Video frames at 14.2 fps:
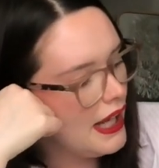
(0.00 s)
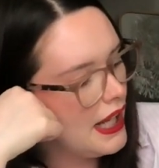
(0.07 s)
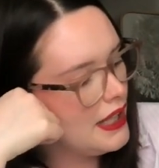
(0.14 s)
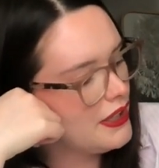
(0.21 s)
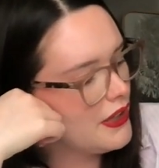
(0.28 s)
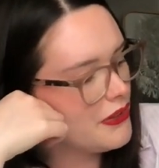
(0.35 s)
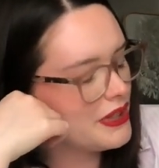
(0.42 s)

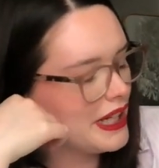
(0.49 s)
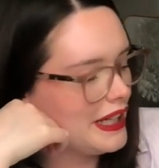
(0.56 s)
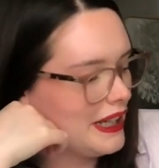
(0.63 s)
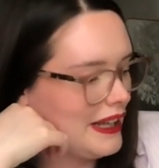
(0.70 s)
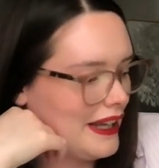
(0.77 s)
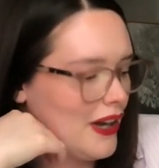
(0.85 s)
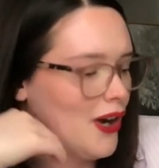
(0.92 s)
Another kind of
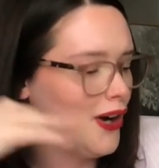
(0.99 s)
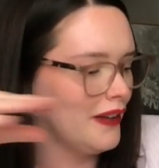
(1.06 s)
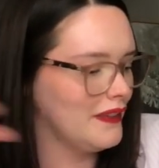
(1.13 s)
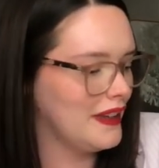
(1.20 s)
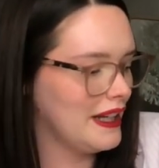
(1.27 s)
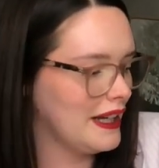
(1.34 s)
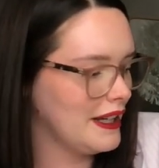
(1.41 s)
like odd
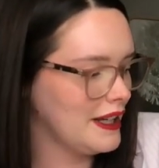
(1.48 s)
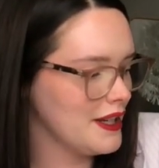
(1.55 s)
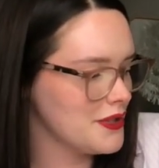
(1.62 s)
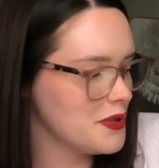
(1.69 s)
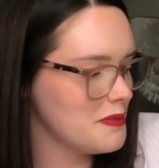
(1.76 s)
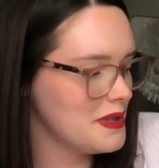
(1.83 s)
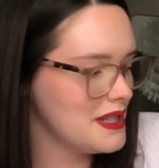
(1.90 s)
thing, I
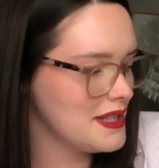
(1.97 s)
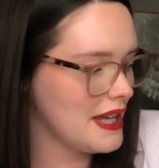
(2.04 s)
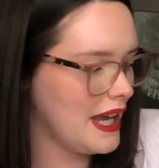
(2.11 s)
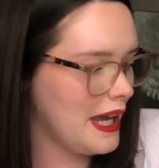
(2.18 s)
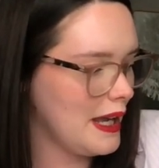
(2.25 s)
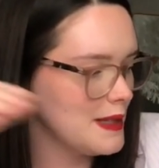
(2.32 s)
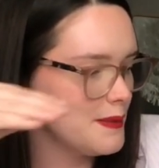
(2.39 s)
guess you would
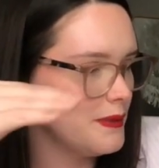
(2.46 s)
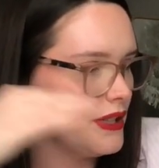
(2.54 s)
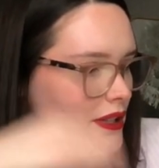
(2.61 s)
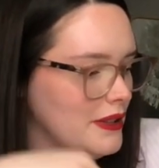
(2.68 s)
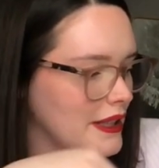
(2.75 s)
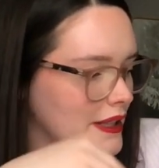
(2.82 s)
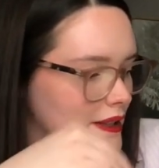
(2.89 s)
say, is when you
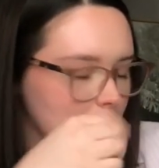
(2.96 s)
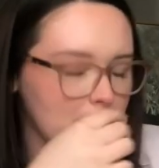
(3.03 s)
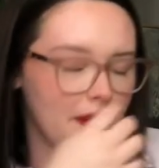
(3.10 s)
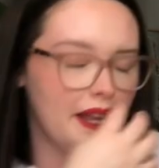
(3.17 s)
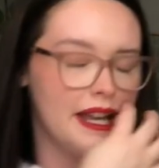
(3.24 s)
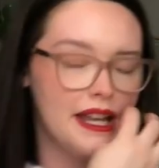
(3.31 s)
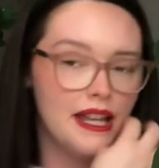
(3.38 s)
look at this
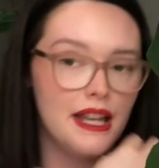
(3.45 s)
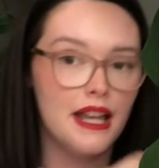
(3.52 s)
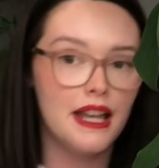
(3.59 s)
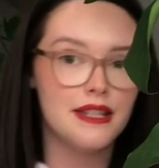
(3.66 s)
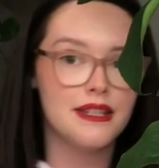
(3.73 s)
plant is